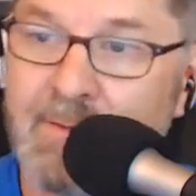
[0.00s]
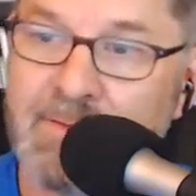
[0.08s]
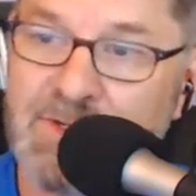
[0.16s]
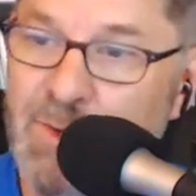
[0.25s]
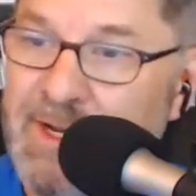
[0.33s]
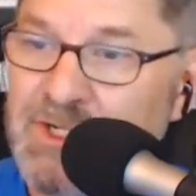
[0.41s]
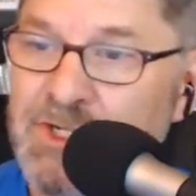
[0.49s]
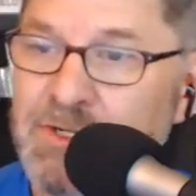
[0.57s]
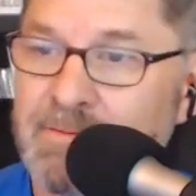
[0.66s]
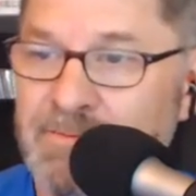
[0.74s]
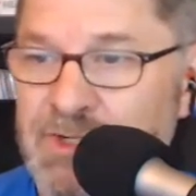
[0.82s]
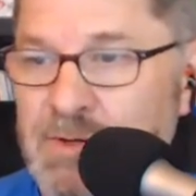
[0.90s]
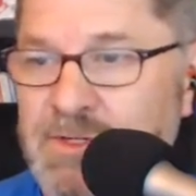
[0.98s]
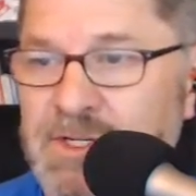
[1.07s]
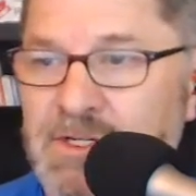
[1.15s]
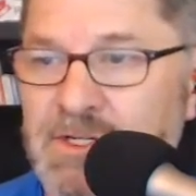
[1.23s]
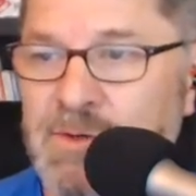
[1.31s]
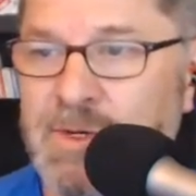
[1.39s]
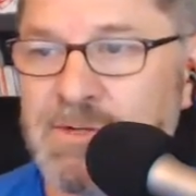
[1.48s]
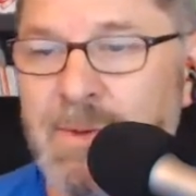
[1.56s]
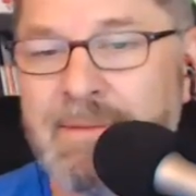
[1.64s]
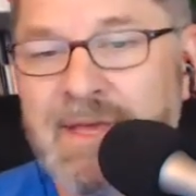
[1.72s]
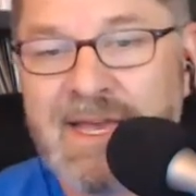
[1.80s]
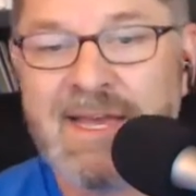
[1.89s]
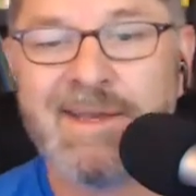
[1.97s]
Twitch. Joe says Twitch maybe.